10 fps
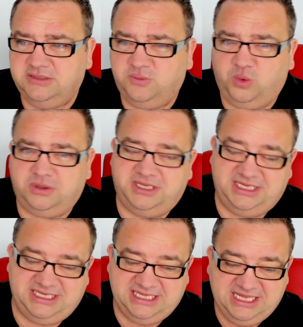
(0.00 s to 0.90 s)
What?
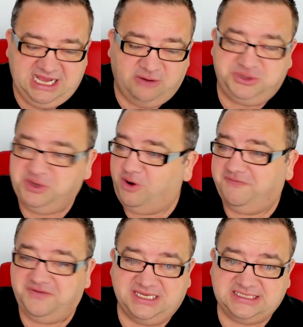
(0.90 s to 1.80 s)
How do you
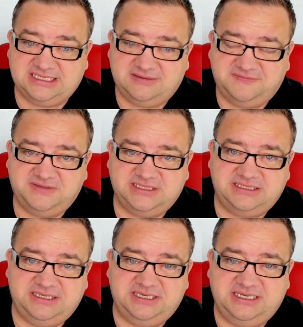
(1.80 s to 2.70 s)
offer yourself? Is
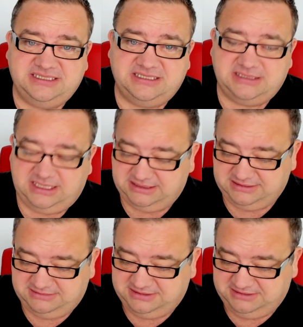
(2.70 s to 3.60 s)
it like,
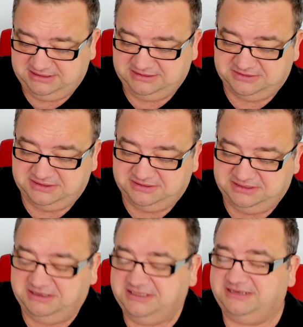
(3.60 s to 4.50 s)
I don't know.
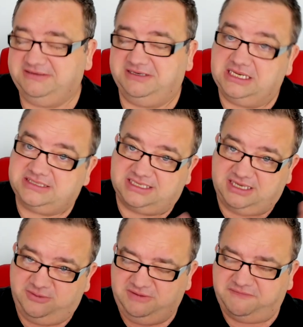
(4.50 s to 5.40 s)
Yeah, let's take it
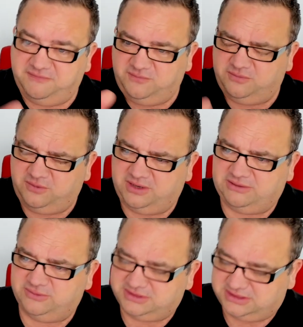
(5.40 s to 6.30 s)
away from what I
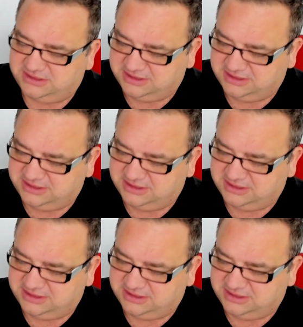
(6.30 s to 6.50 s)
was,